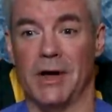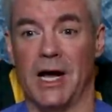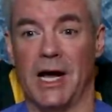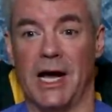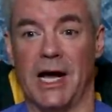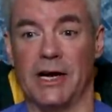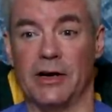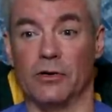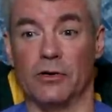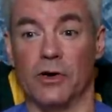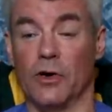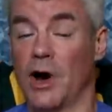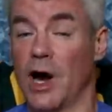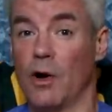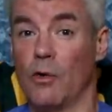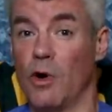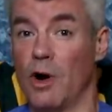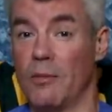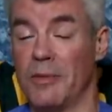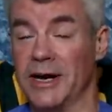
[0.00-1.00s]
I don't know
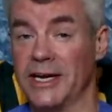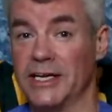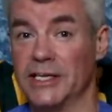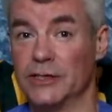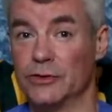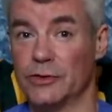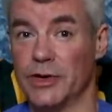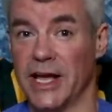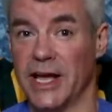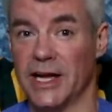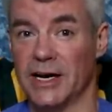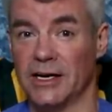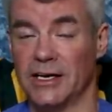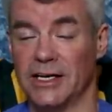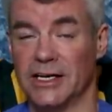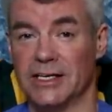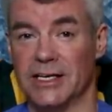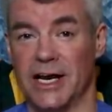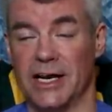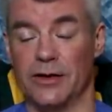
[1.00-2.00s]
how well my knees would handle
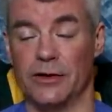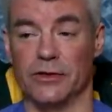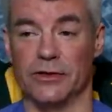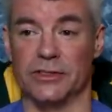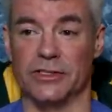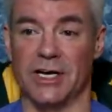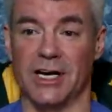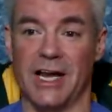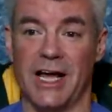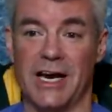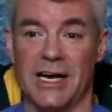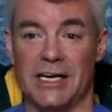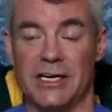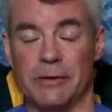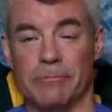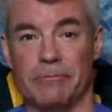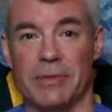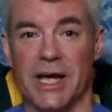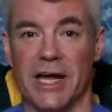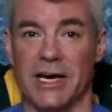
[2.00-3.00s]
it. I know there's a lot of
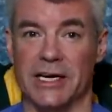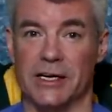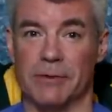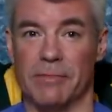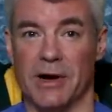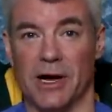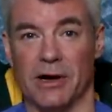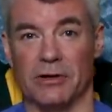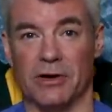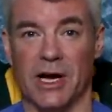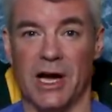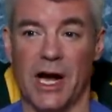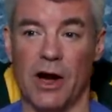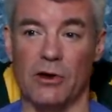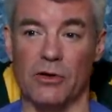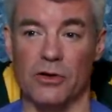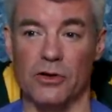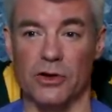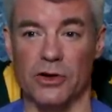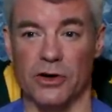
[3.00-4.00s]
debate about
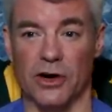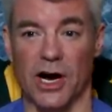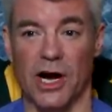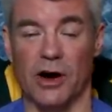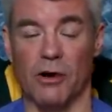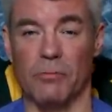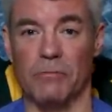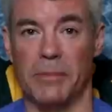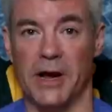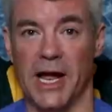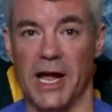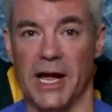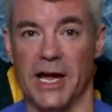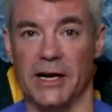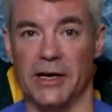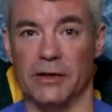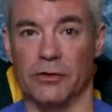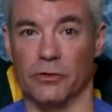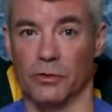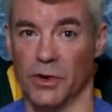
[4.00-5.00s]
how good or how
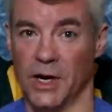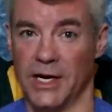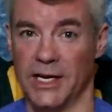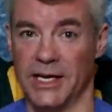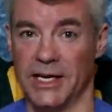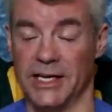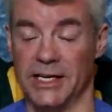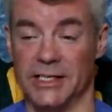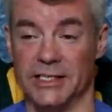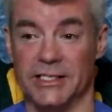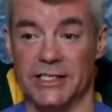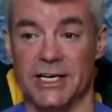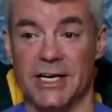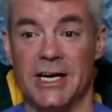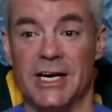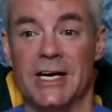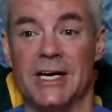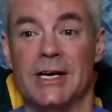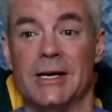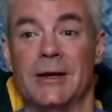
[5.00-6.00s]
bad running is.
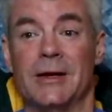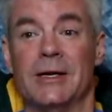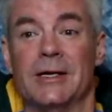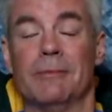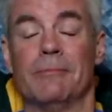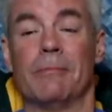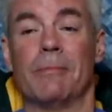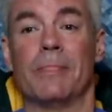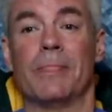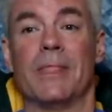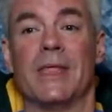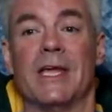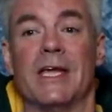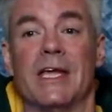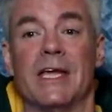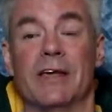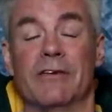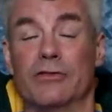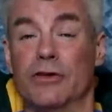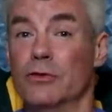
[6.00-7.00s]

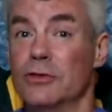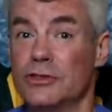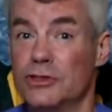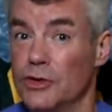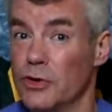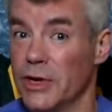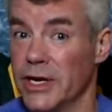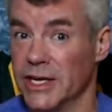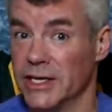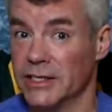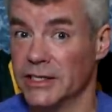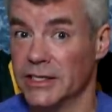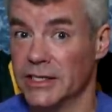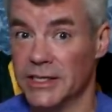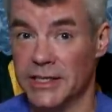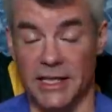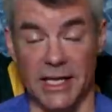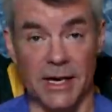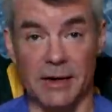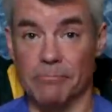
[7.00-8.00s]
If you enjoy it,
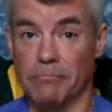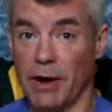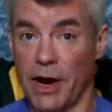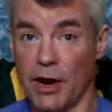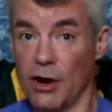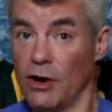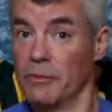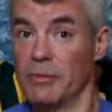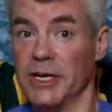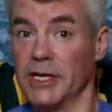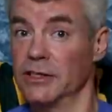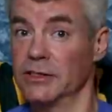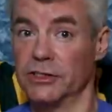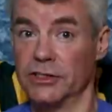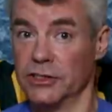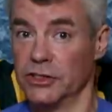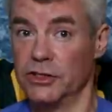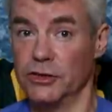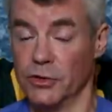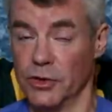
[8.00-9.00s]
then by all
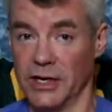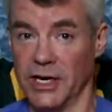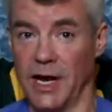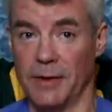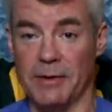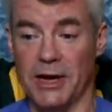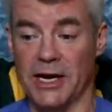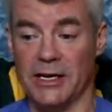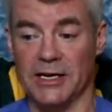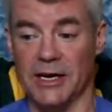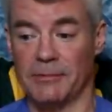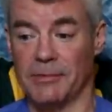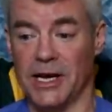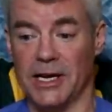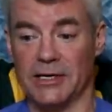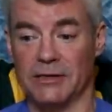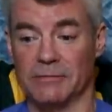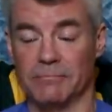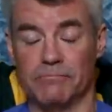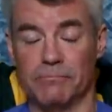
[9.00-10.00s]
means do it. I'm not I'm
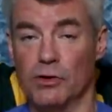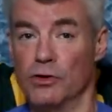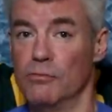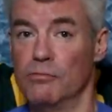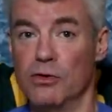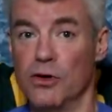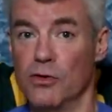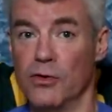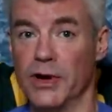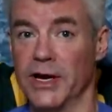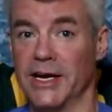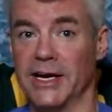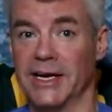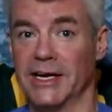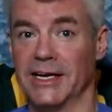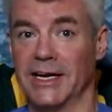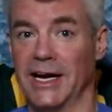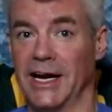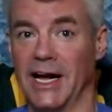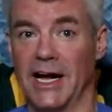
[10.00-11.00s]
not
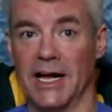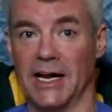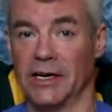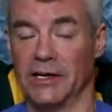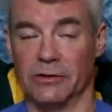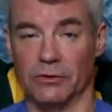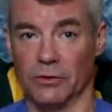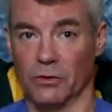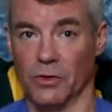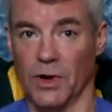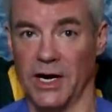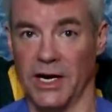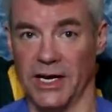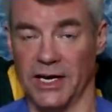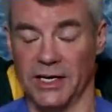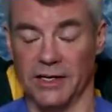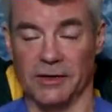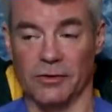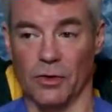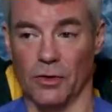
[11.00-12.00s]
poo-pooing on
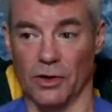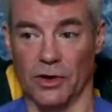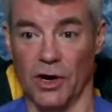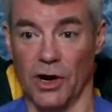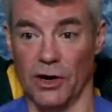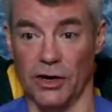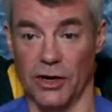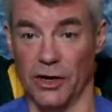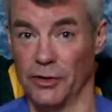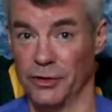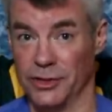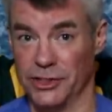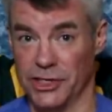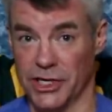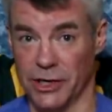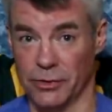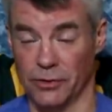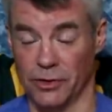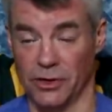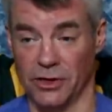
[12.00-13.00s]
running or cardio in
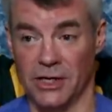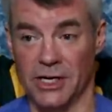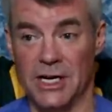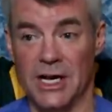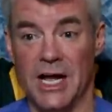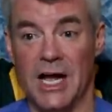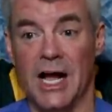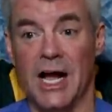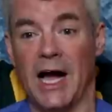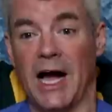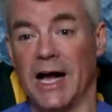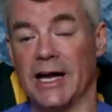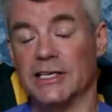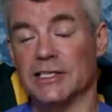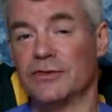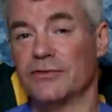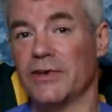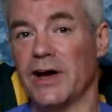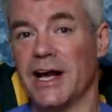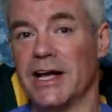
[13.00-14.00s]
general. I
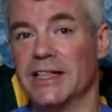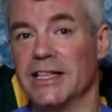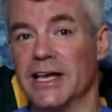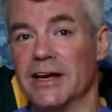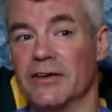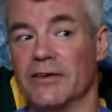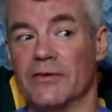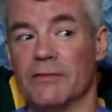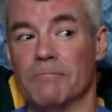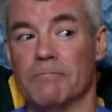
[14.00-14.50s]
just find that